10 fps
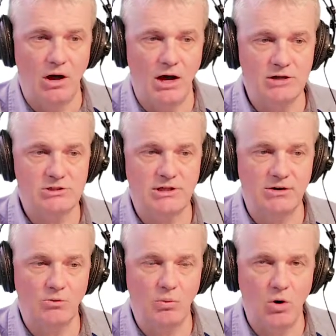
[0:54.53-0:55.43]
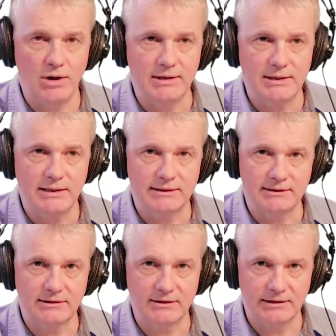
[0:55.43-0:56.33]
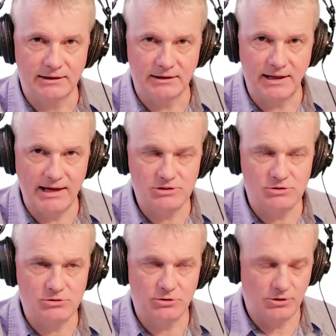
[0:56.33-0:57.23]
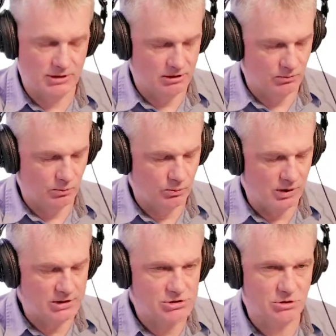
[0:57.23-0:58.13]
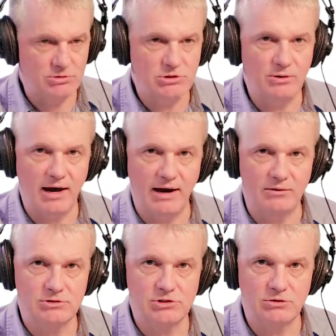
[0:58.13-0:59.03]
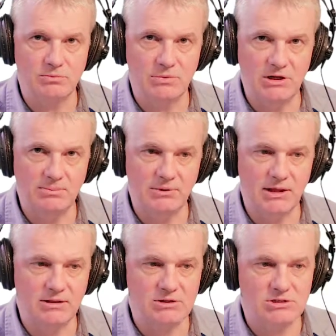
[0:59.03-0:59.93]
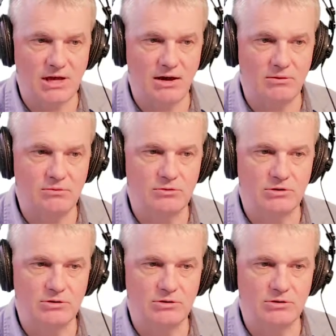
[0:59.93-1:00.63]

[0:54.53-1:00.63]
Oscillator 1, in the last tutorial, I showed you how to manipulate the sound,